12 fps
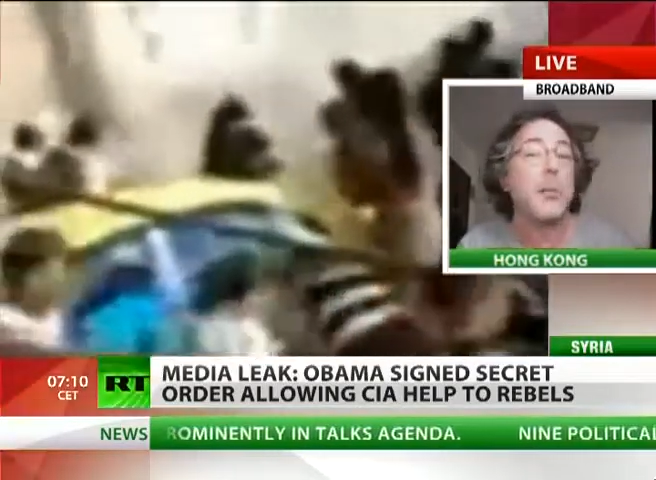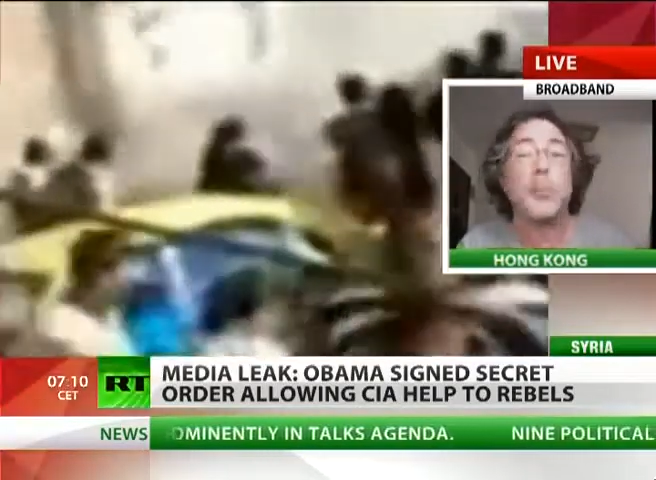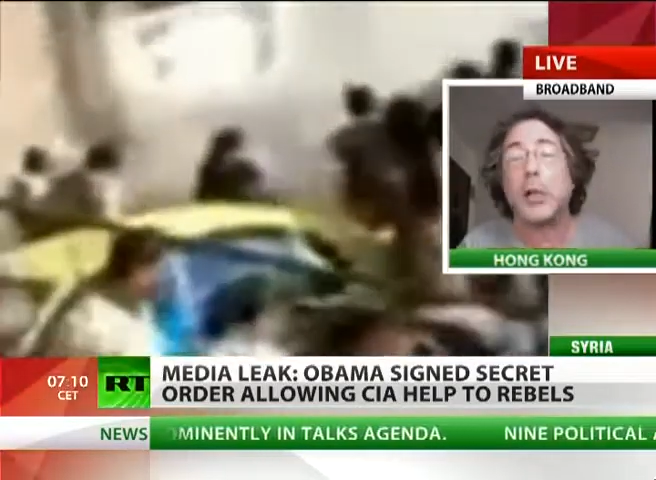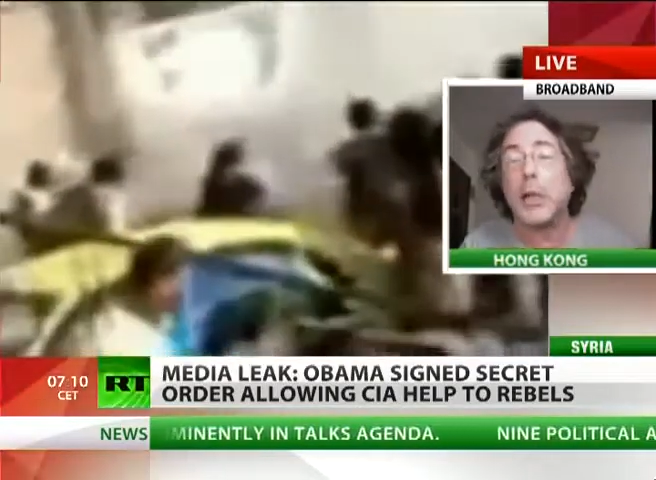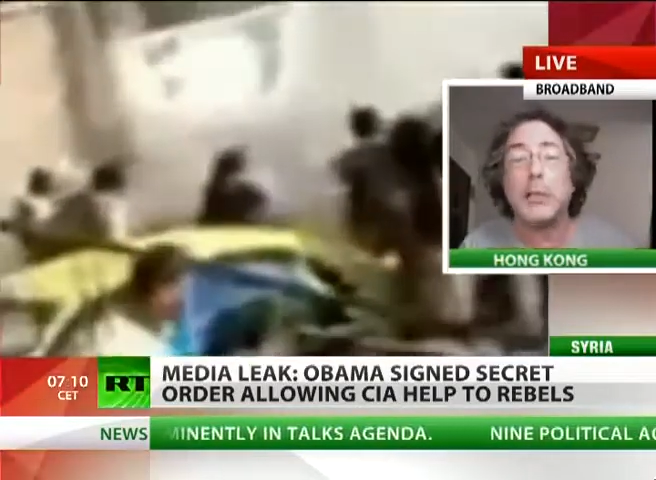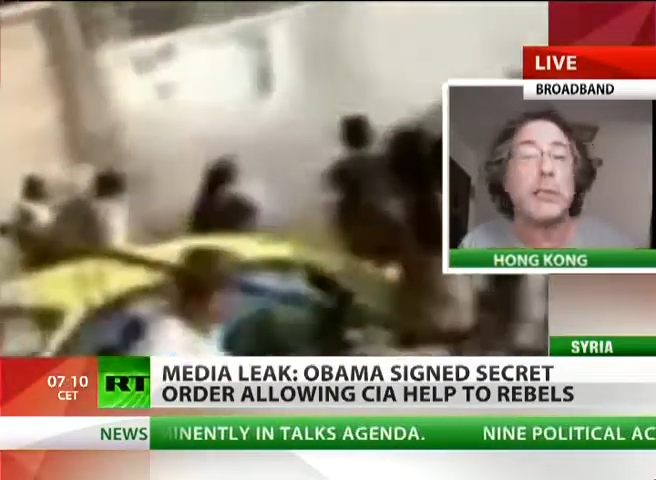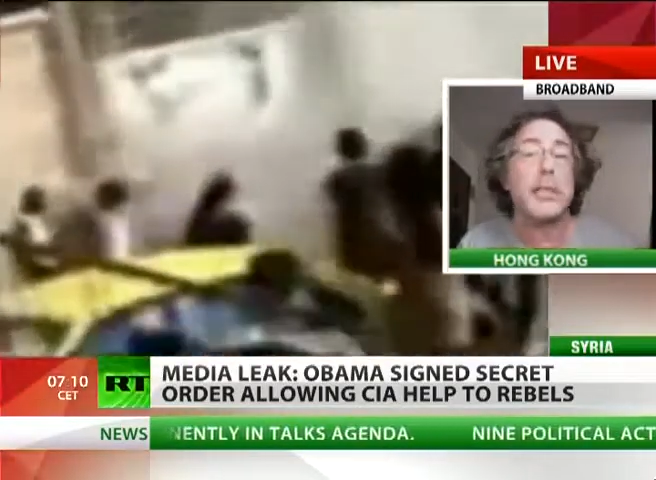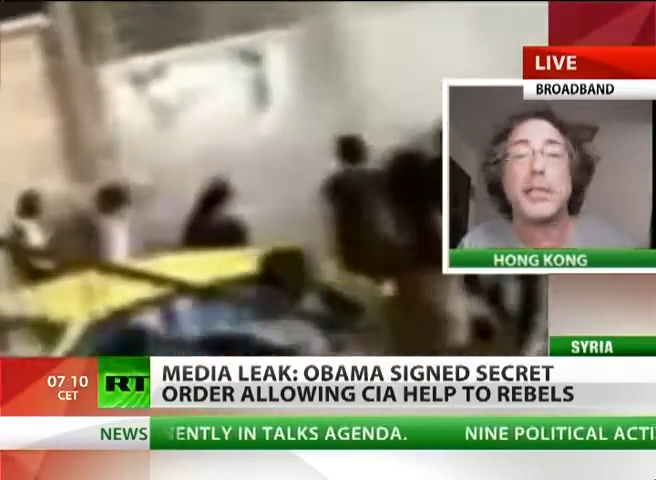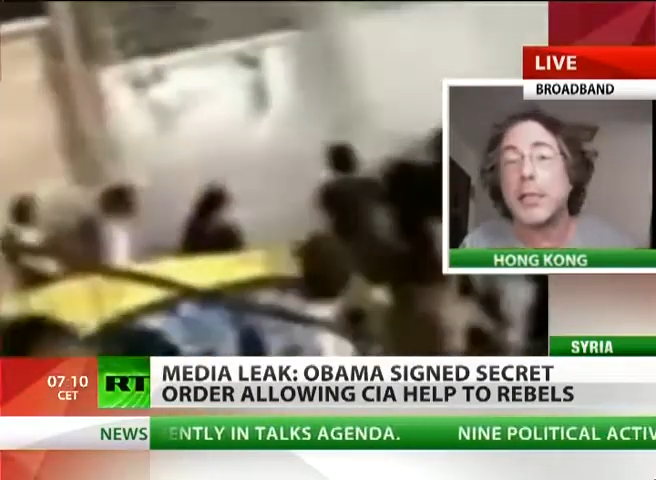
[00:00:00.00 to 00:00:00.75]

brothers,